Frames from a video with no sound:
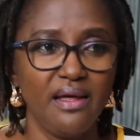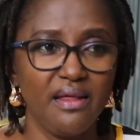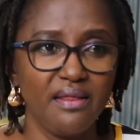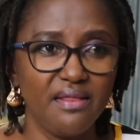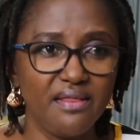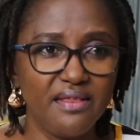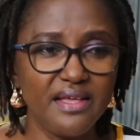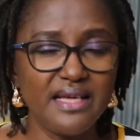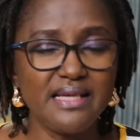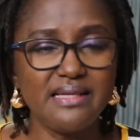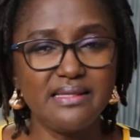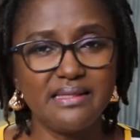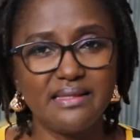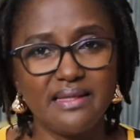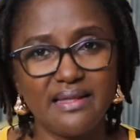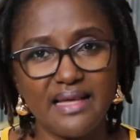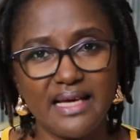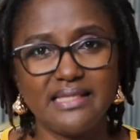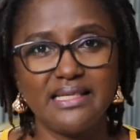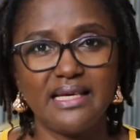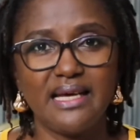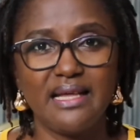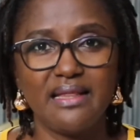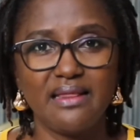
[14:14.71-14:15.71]
this,
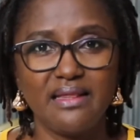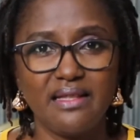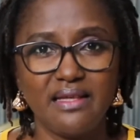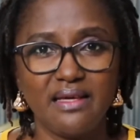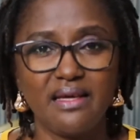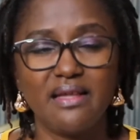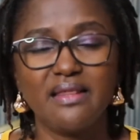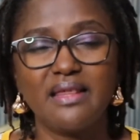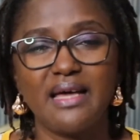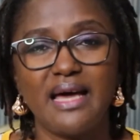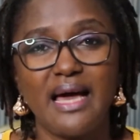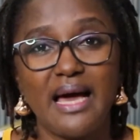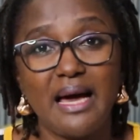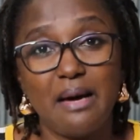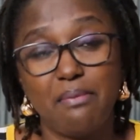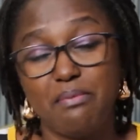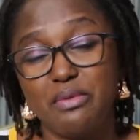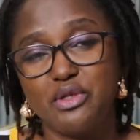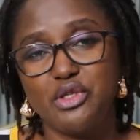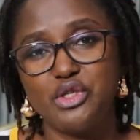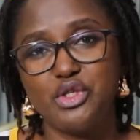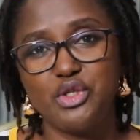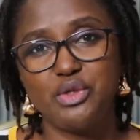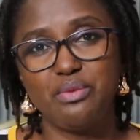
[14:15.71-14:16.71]
that, and the other
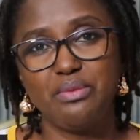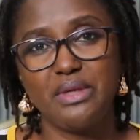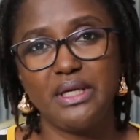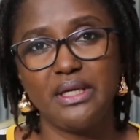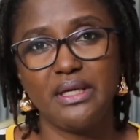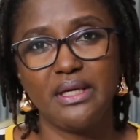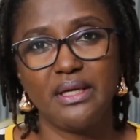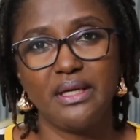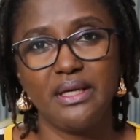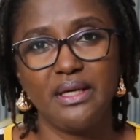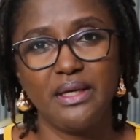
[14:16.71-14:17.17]
happened to me,